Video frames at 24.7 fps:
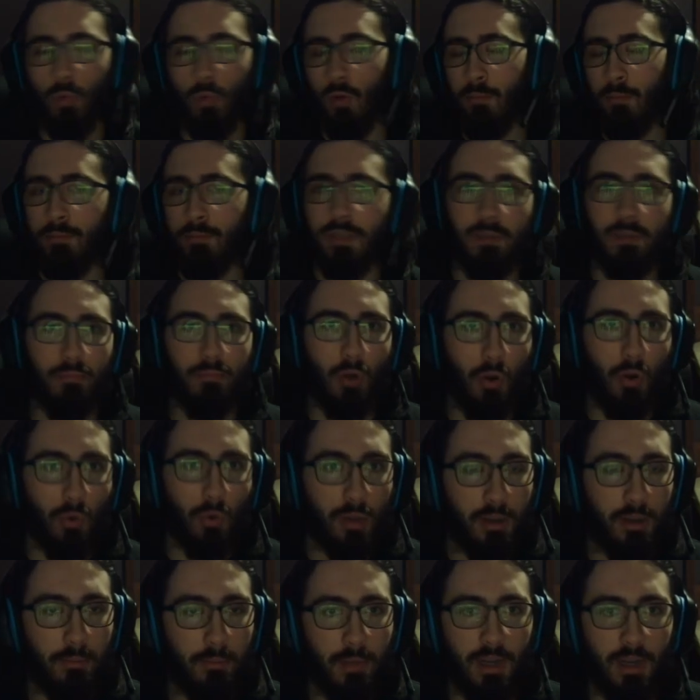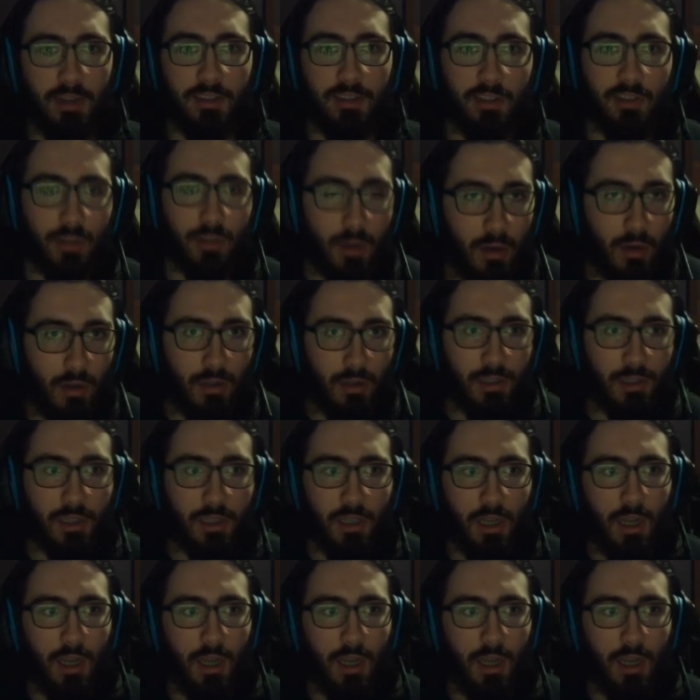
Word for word: won't be broken by a Scald,